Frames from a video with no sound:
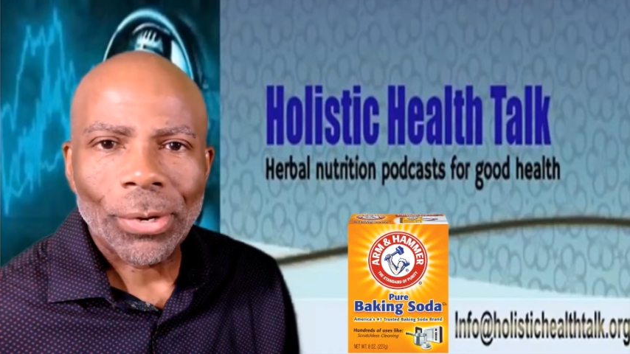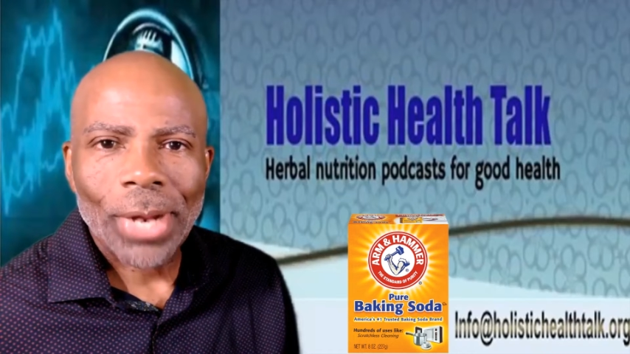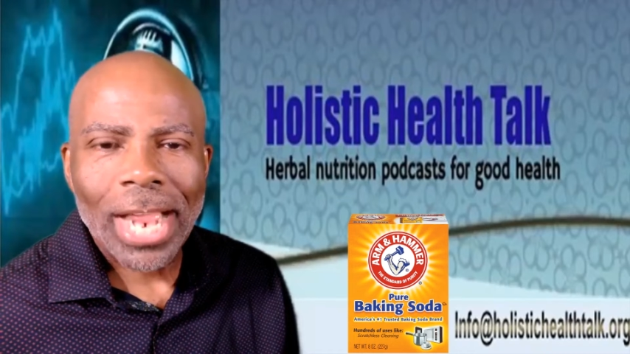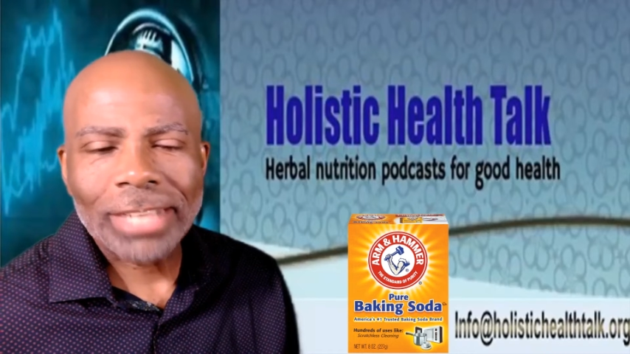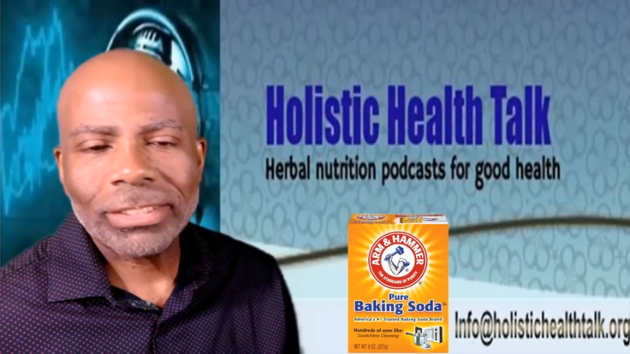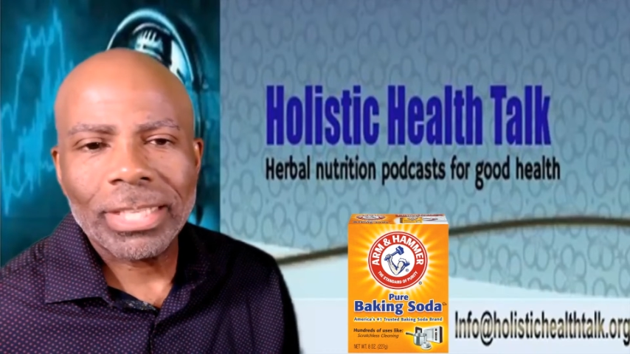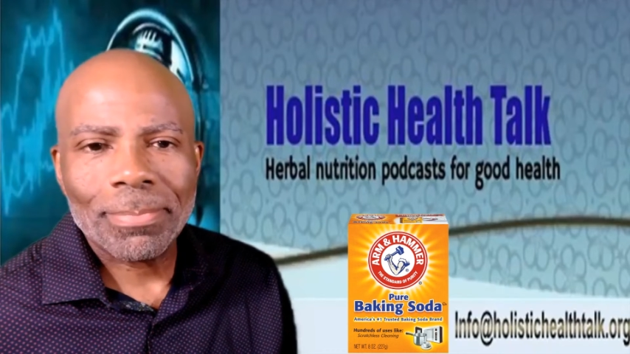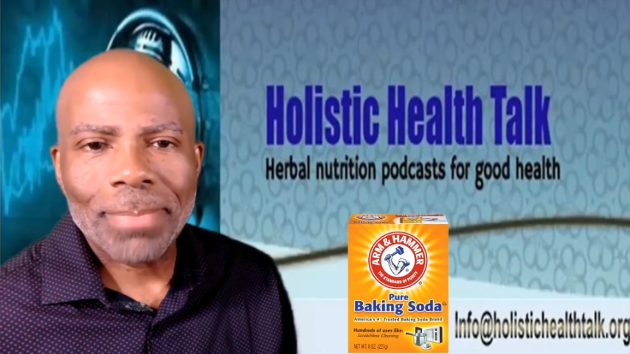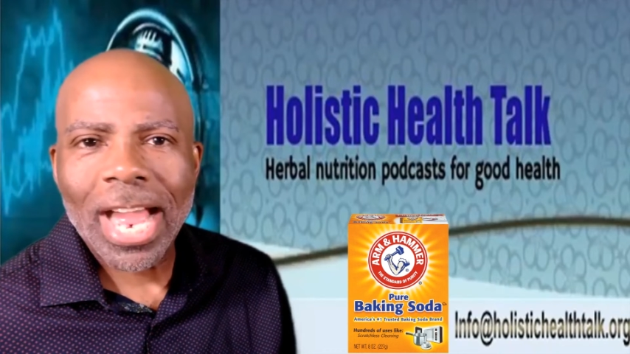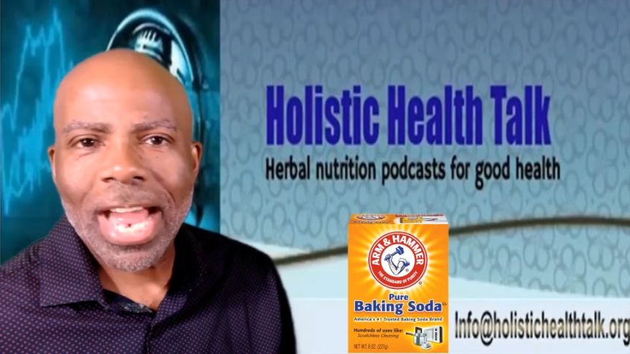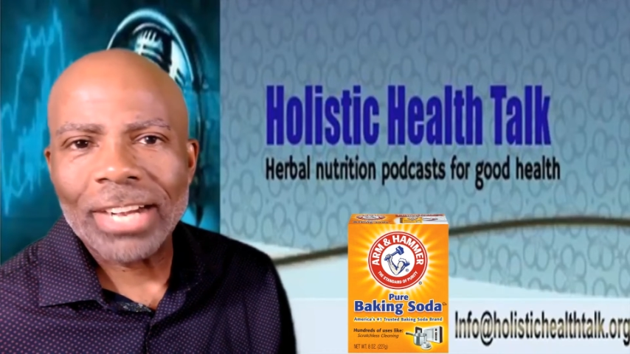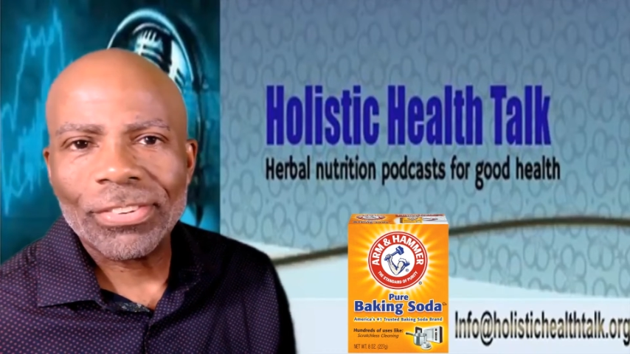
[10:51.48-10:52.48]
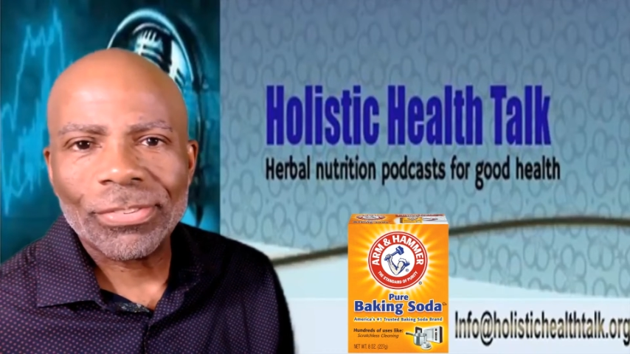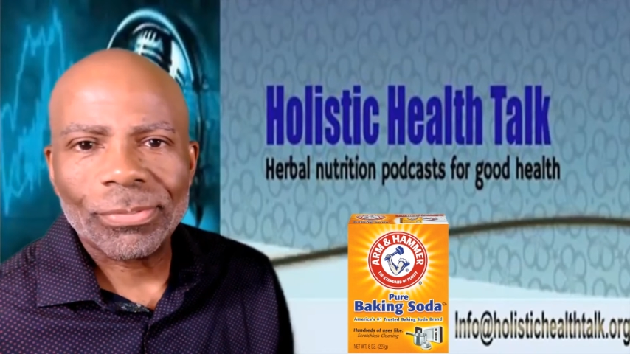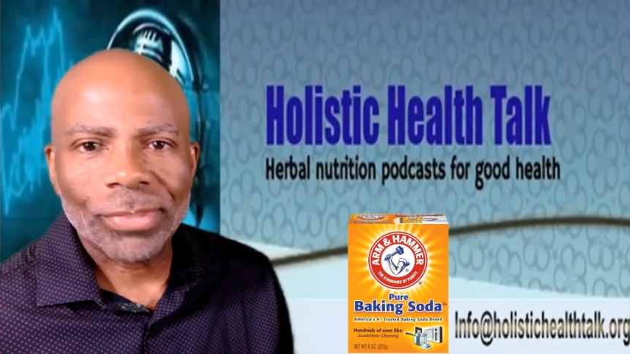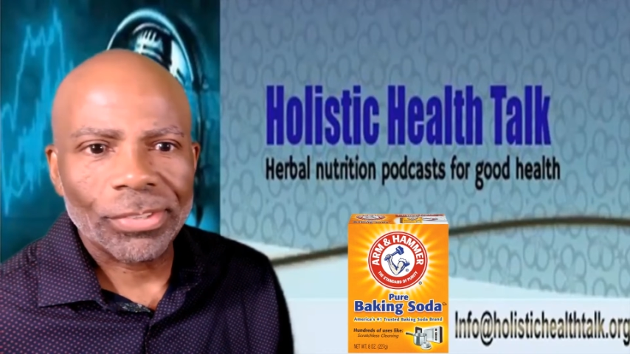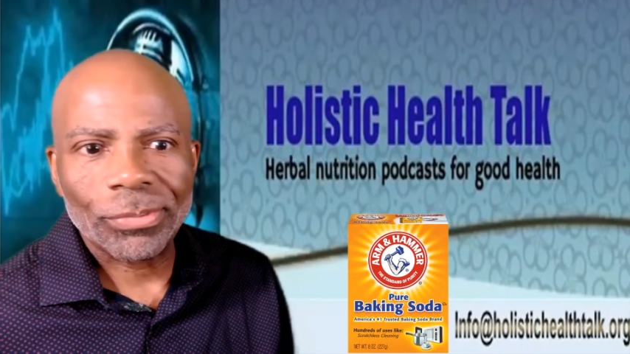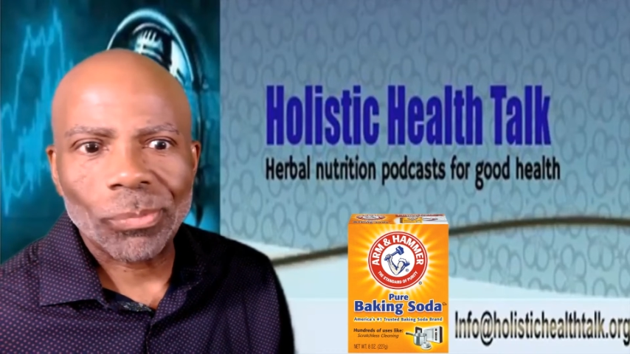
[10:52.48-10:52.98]
Actually mine
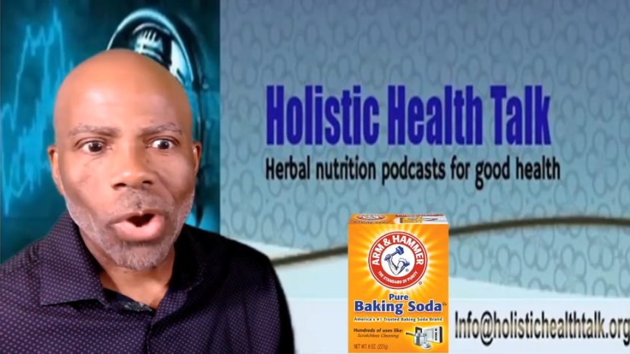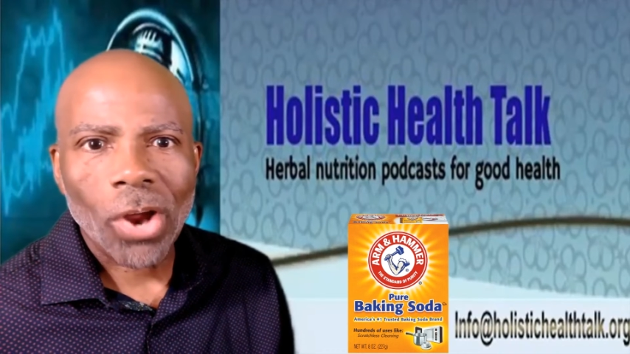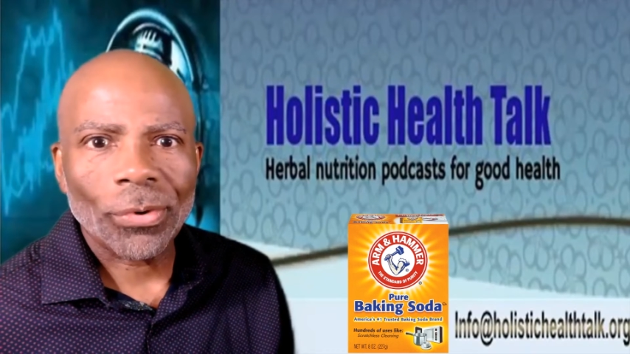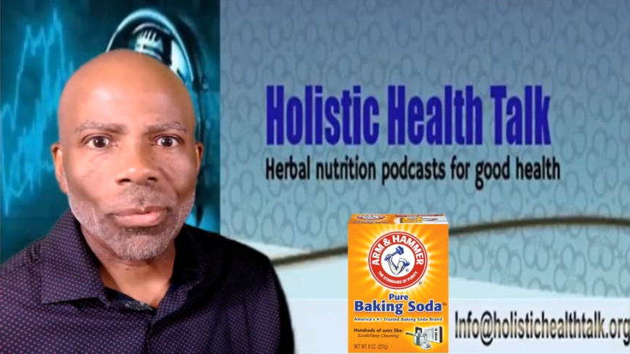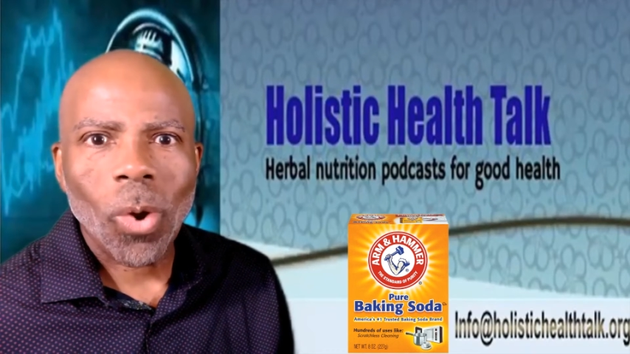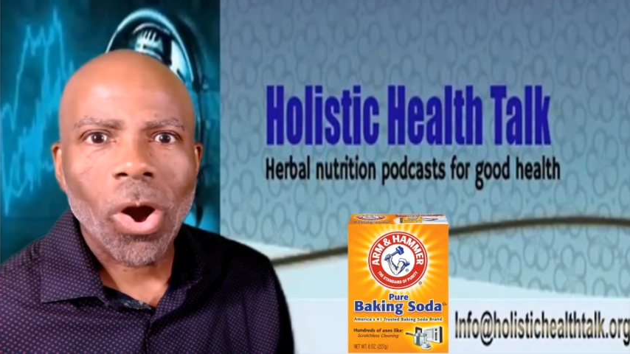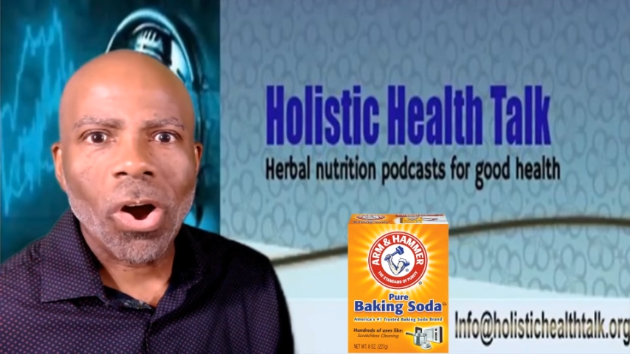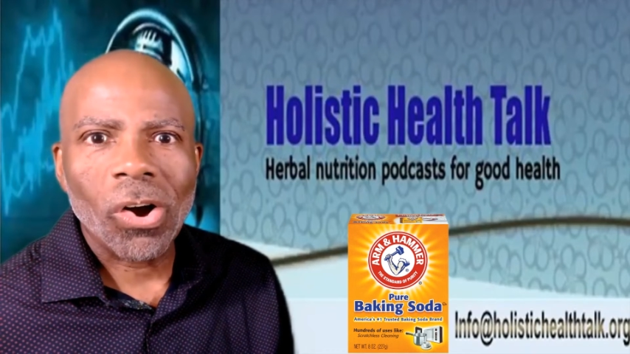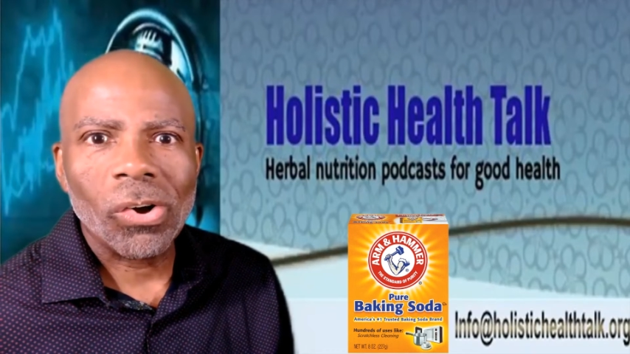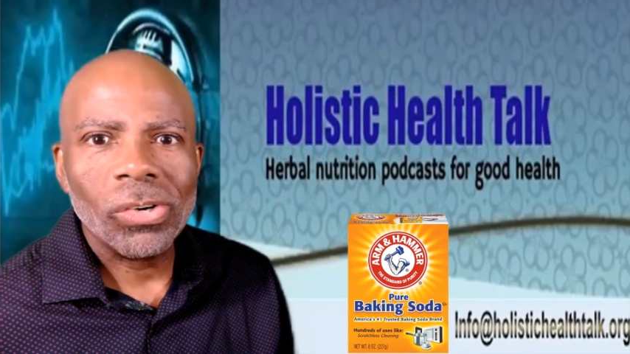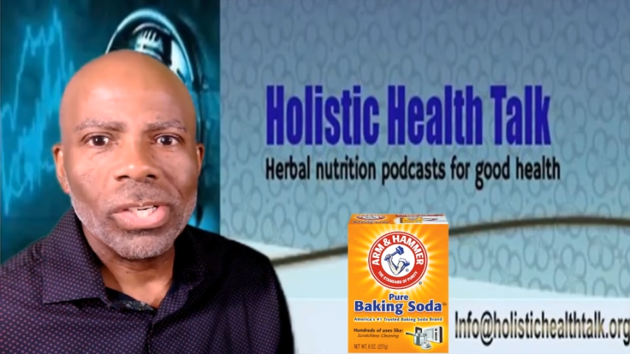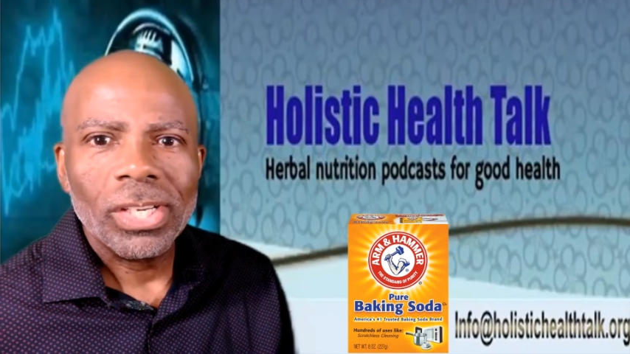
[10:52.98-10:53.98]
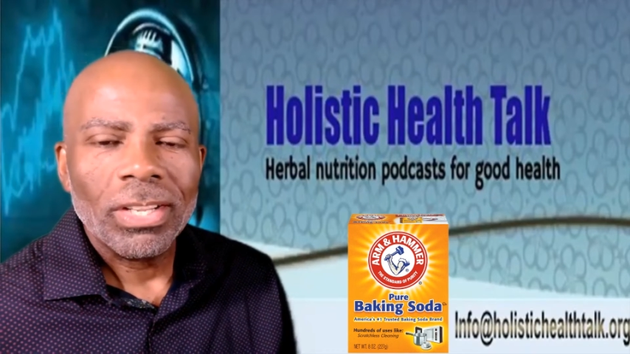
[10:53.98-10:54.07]
is wall to wall.